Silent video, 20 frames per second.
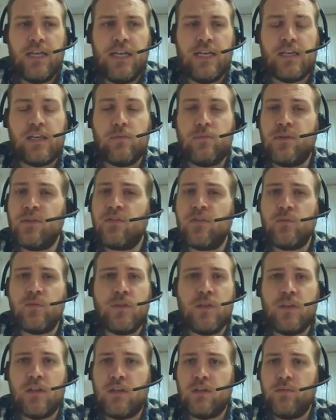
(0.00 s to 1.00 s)
It can be
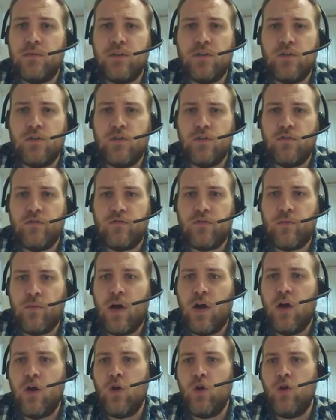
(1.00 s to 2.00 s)
something that can be done from
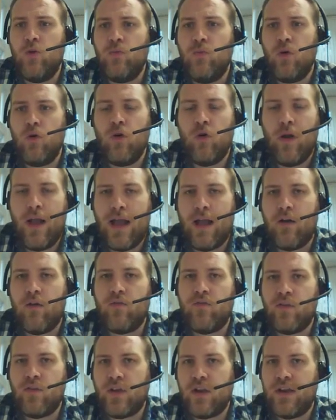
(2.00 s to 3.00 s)
home or out
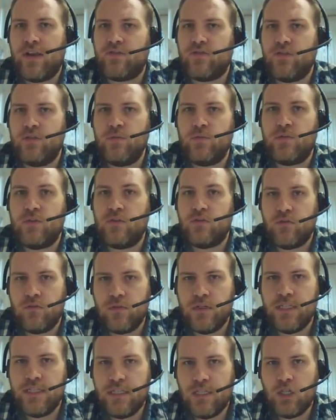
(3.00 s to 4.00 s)
of the classroom, so it's a
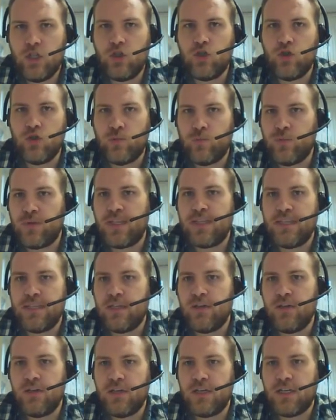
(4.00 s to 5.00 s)
really good
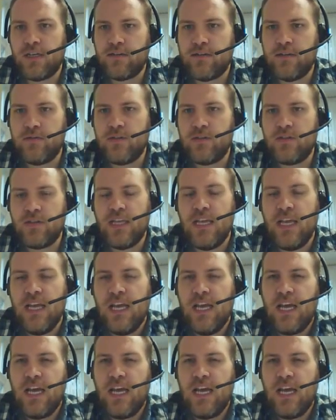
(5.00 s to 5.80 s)
blended learning activity,